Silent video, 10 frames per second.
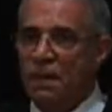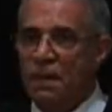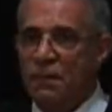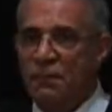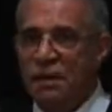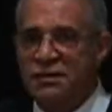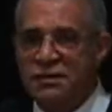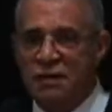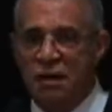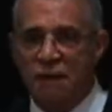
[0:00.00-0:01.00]

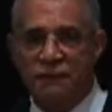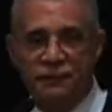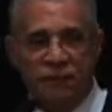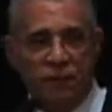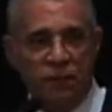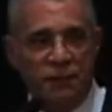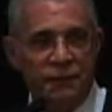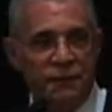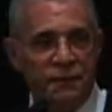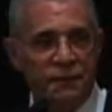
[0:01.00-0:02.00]
must come
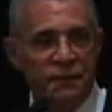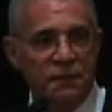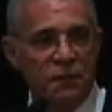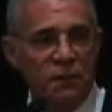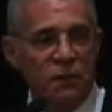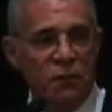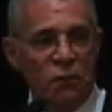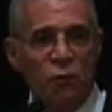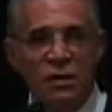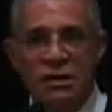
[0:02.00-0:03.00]
forward. We